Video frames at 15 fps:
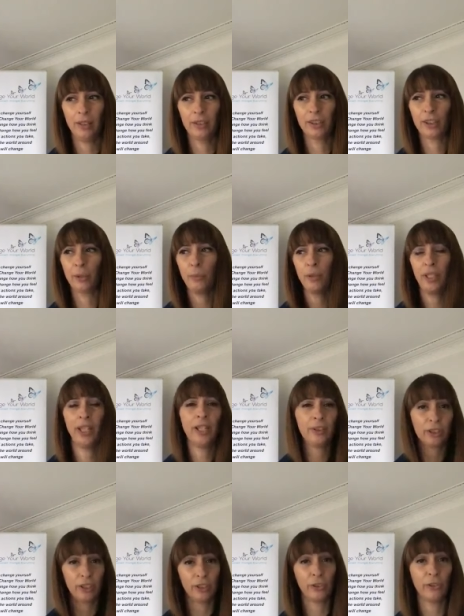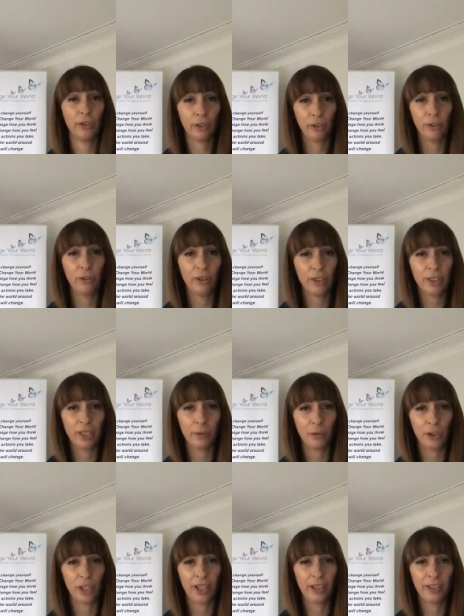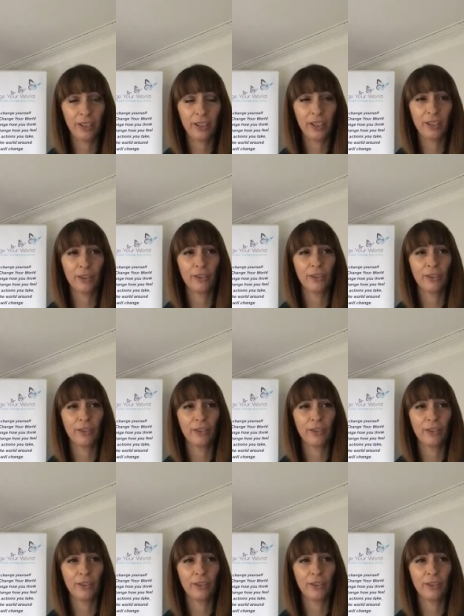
somebody else that's going through the same challenges